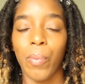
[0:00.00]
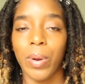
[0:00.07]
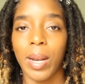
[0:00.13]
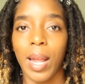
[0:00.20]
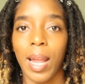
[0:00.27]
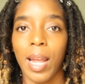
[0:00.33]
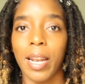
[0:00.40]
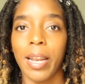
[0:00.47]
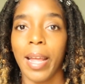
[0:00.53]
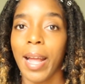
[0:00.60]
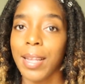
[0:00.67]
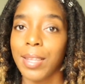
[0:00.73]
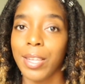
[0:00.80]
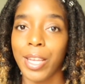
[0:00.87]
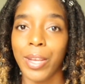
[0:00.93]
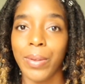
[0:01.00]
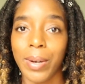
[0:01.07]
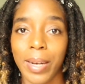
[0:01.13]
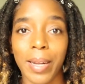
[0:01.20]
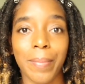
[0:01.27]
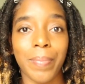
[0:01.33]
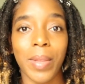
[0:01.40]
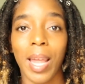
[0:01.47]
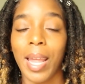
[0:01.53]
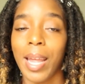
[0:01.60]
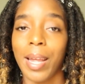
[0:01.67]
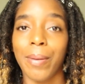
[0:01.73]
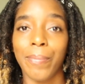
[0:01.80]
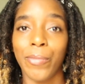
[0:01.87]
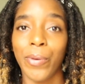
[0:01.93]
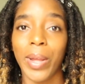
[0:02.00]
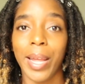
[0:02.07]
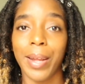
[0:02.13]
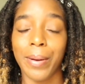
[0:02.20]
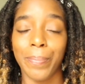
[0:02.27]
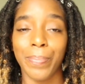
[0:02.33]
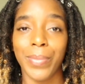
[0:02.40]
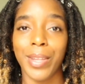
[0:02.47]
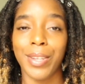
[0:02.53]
went ahead and executed it, and we're here.